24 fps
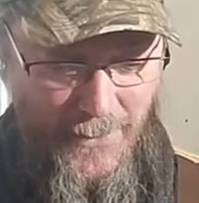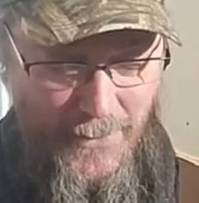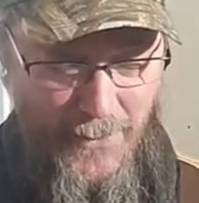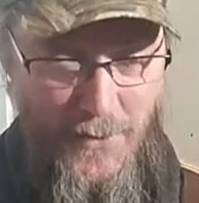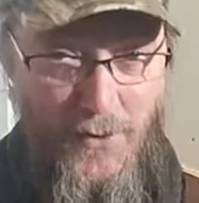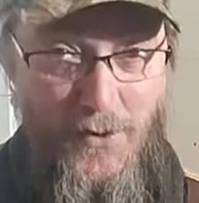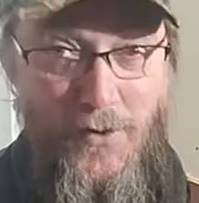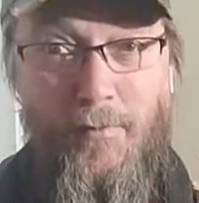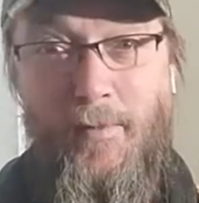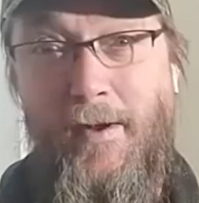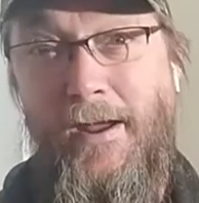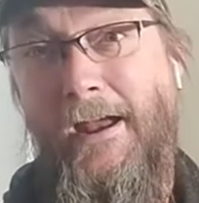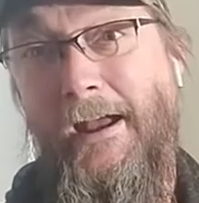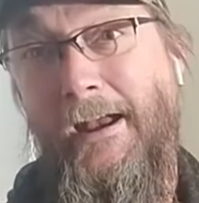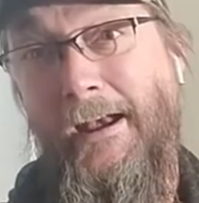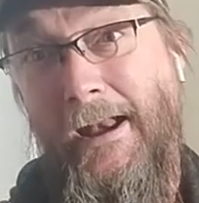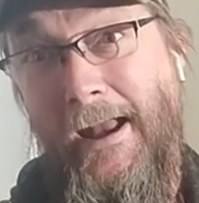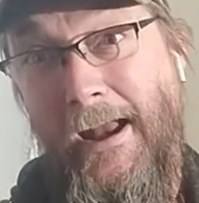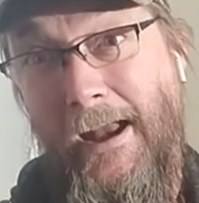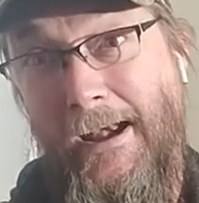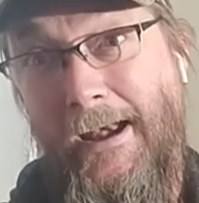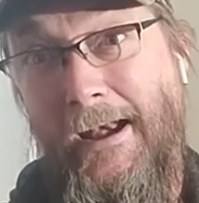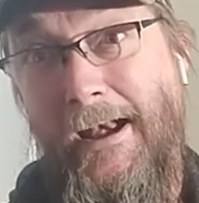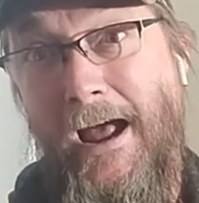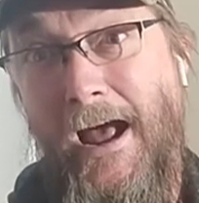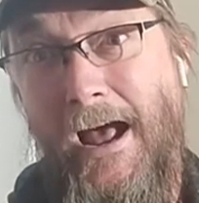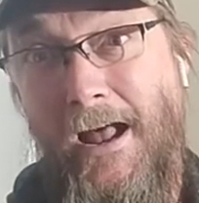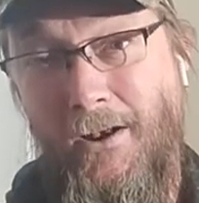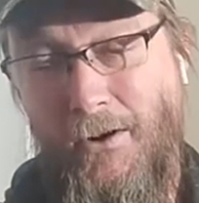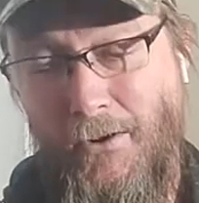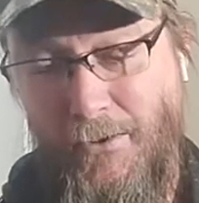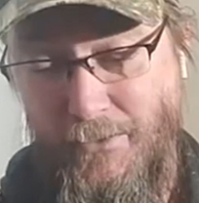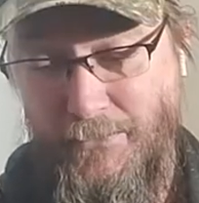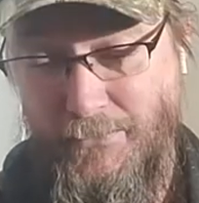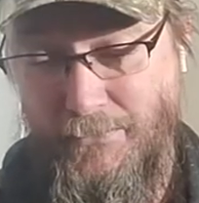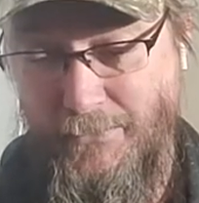you're paying
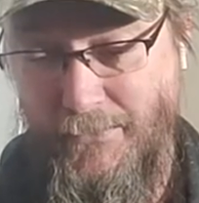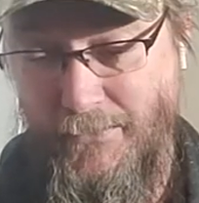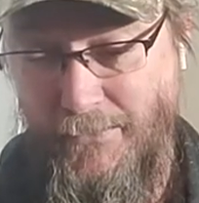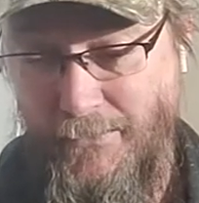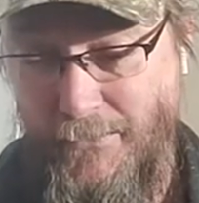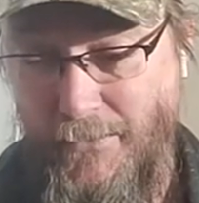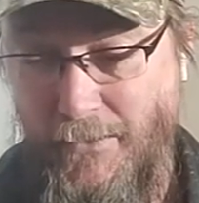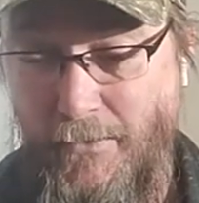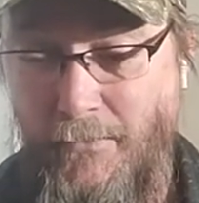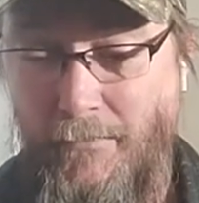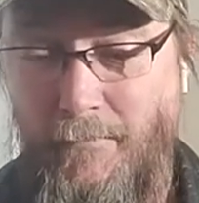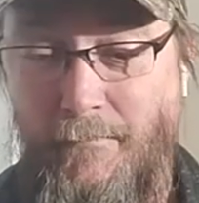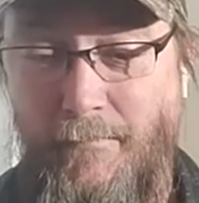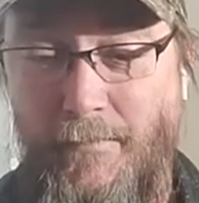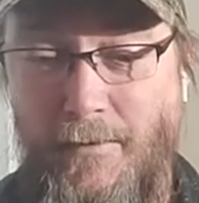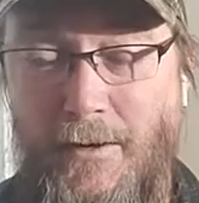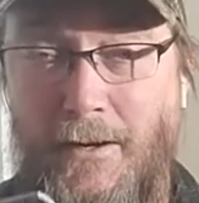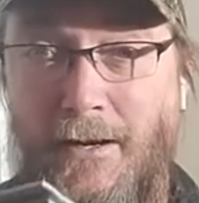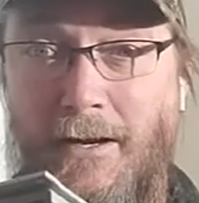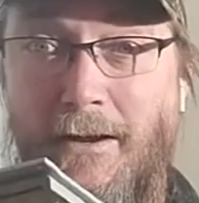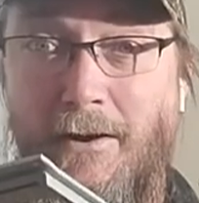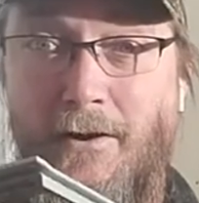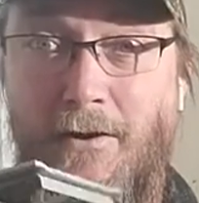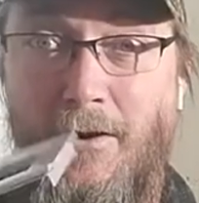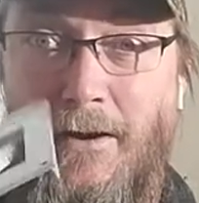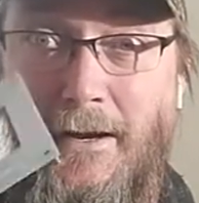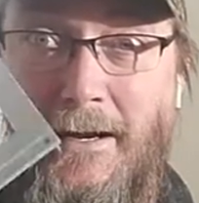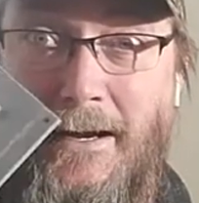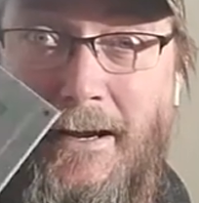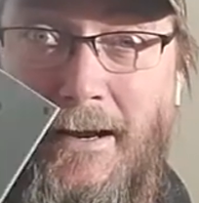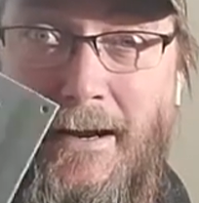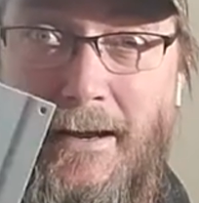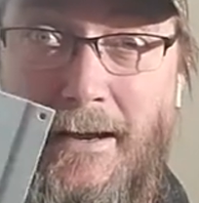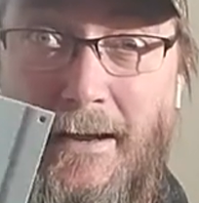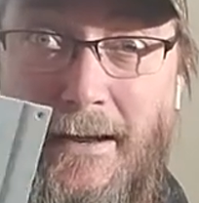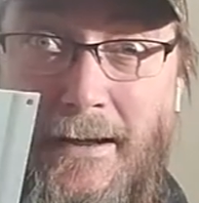$80 for literally
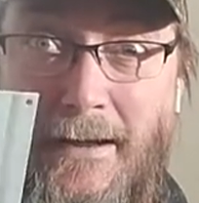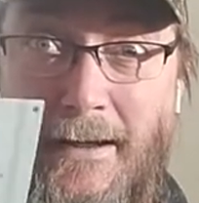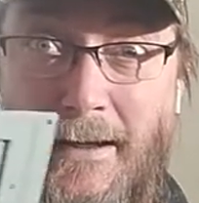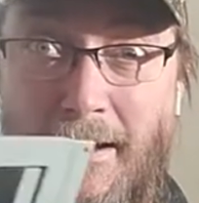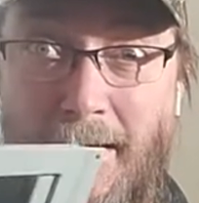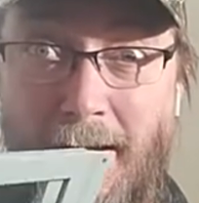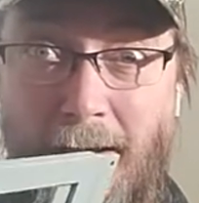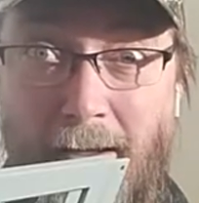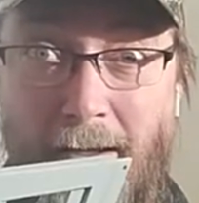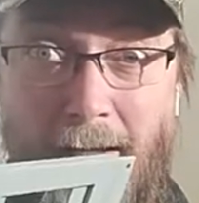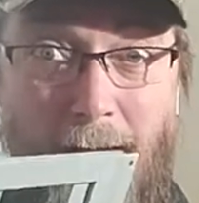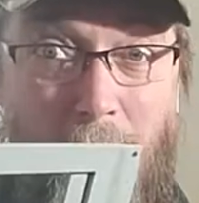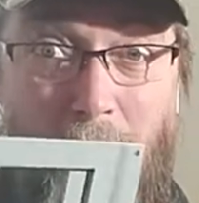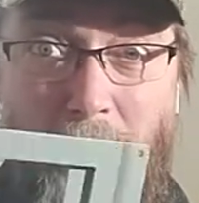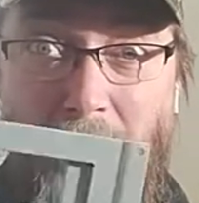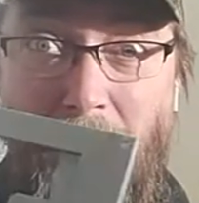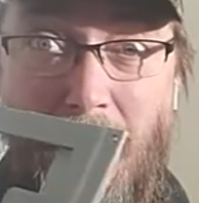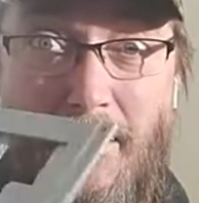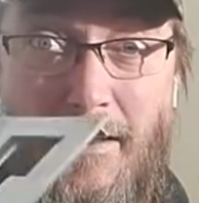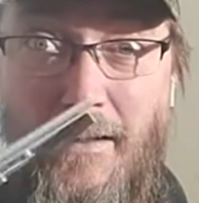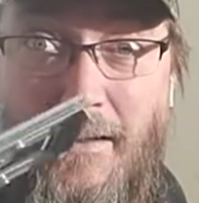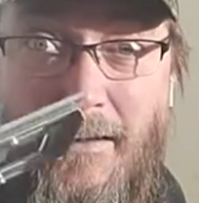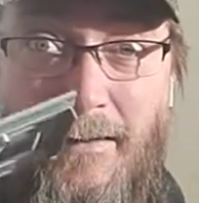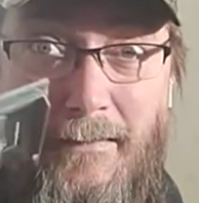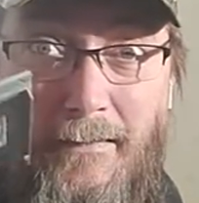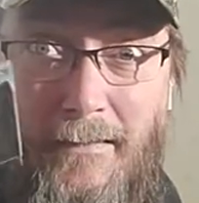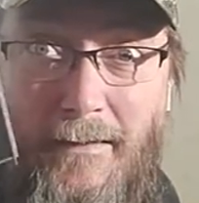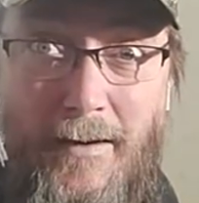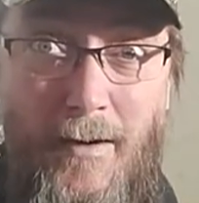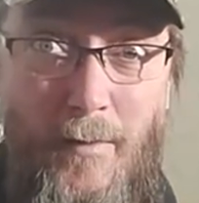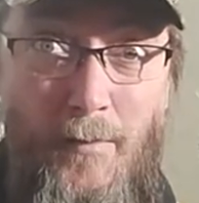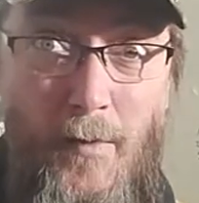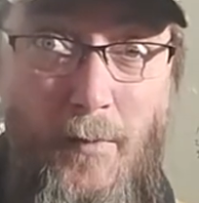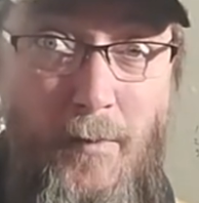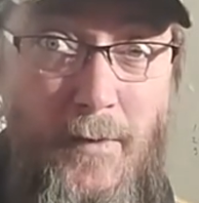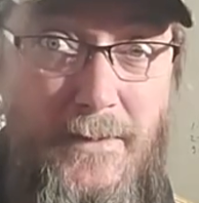a
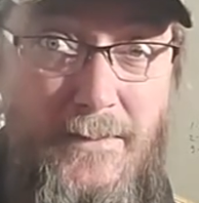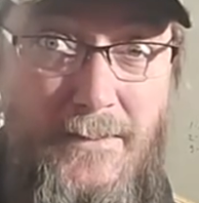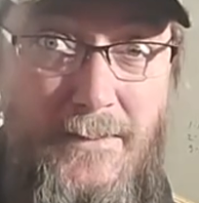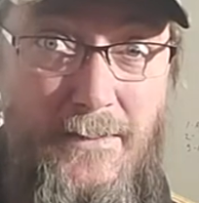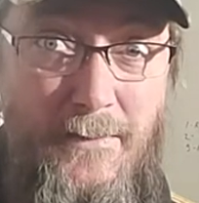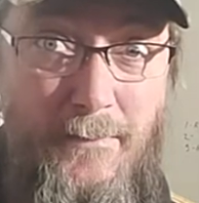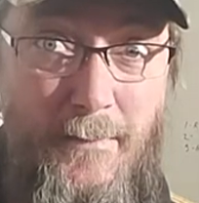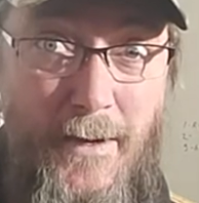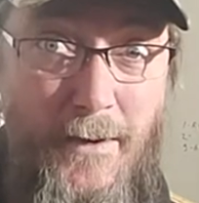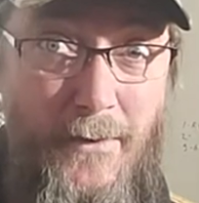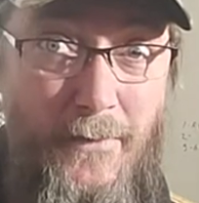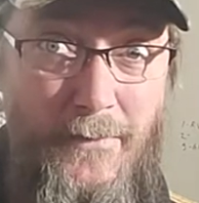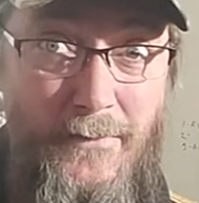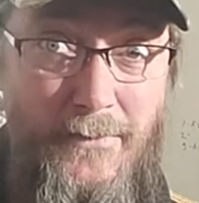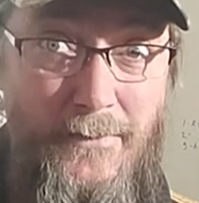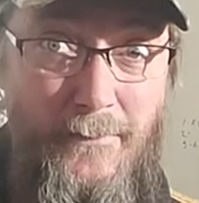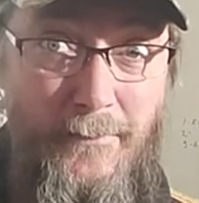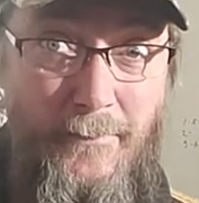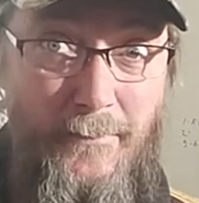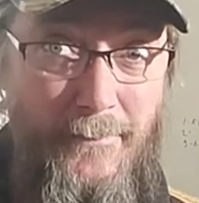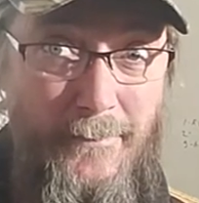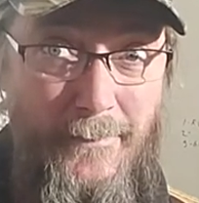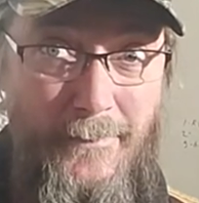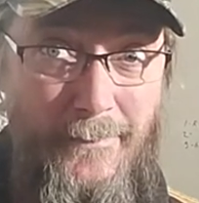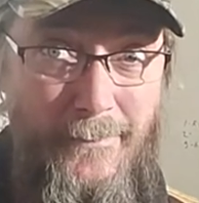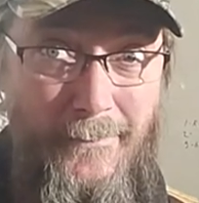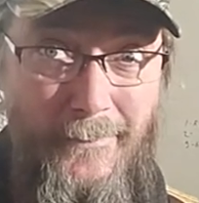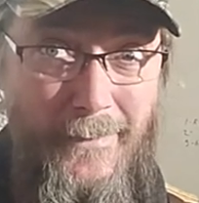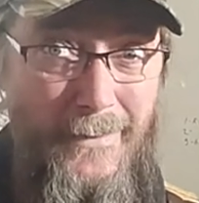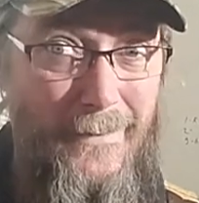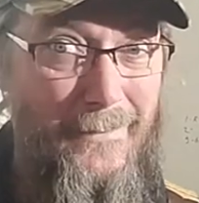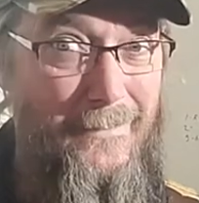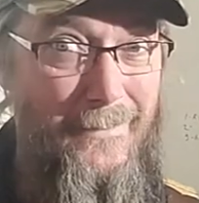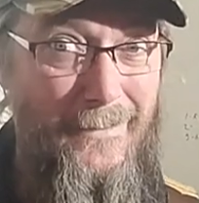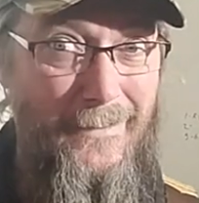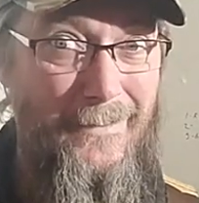couple pieces of metal and
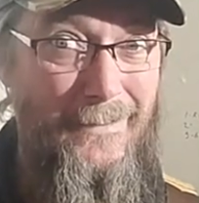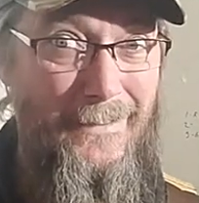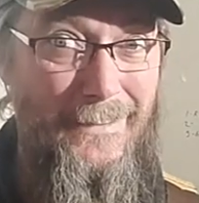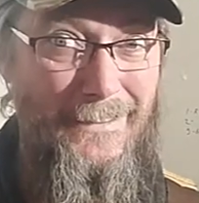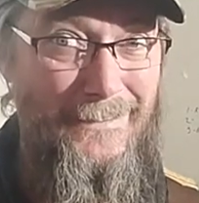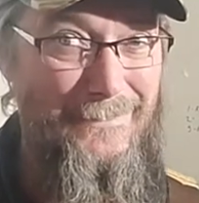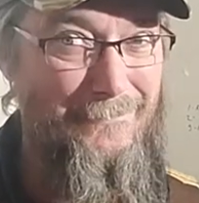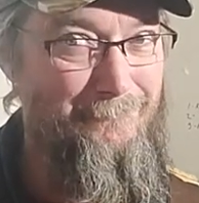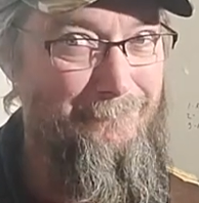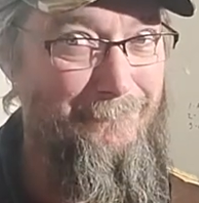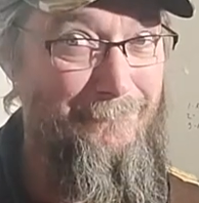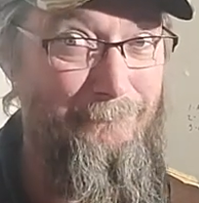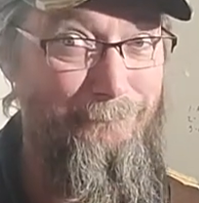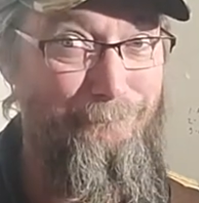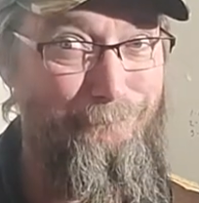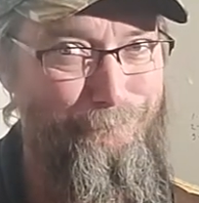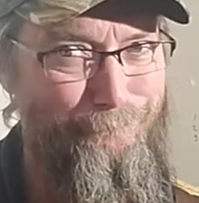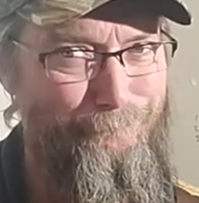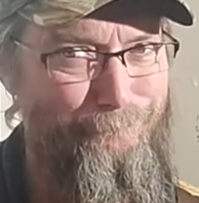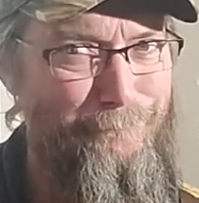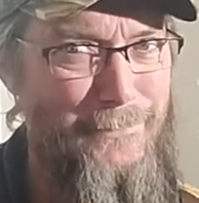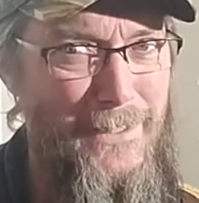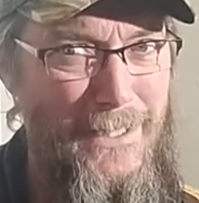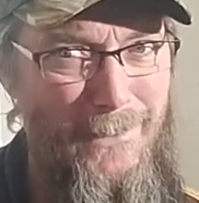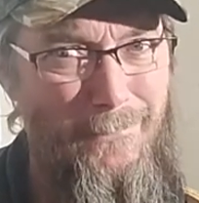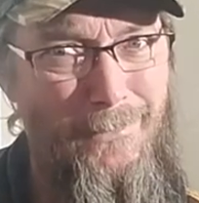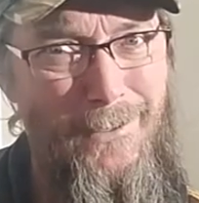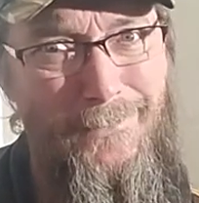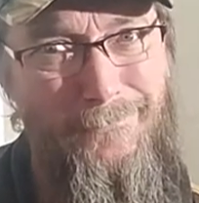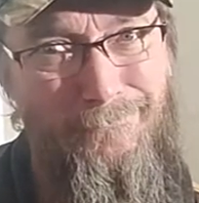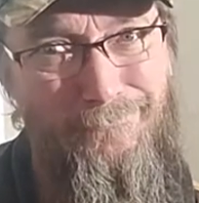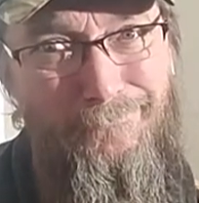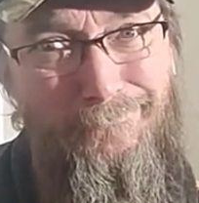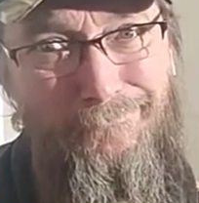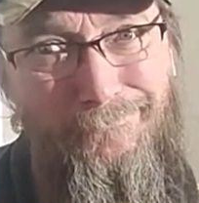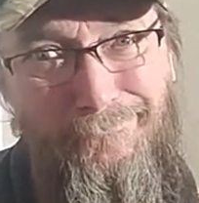some anyway,
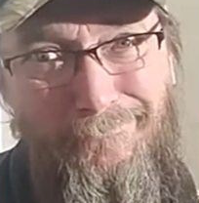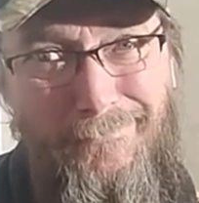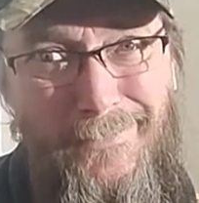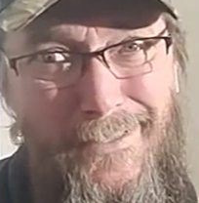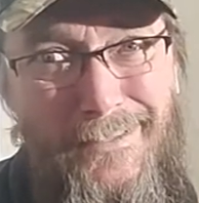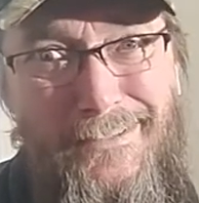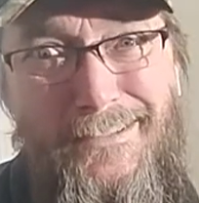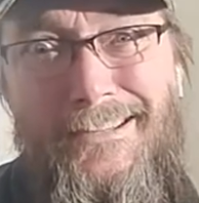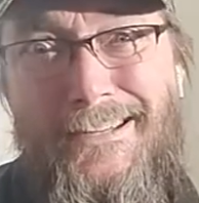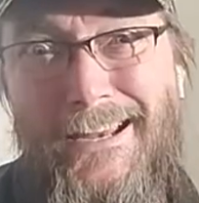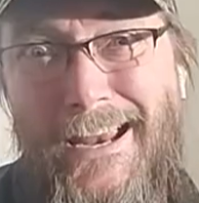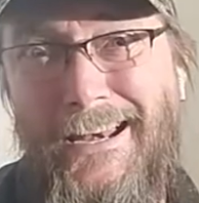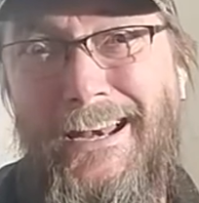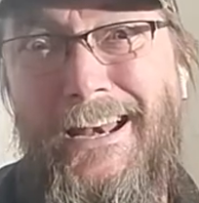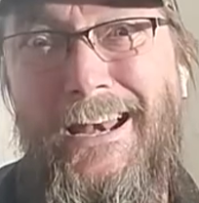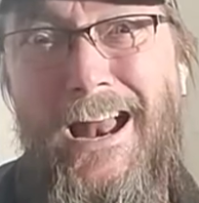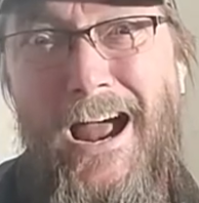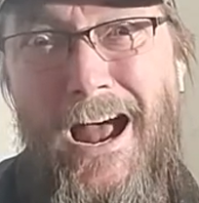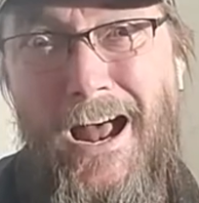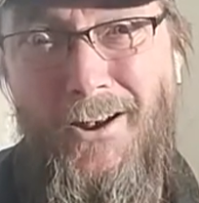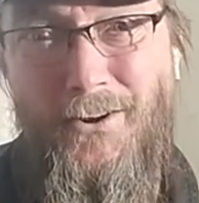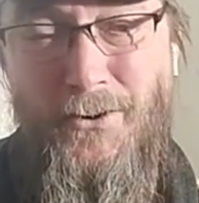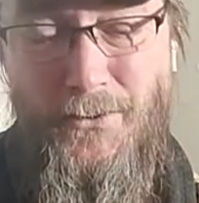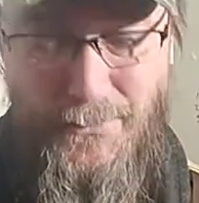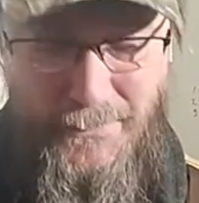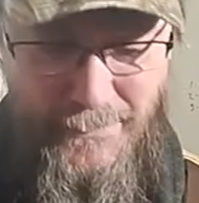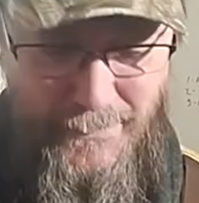this is $80,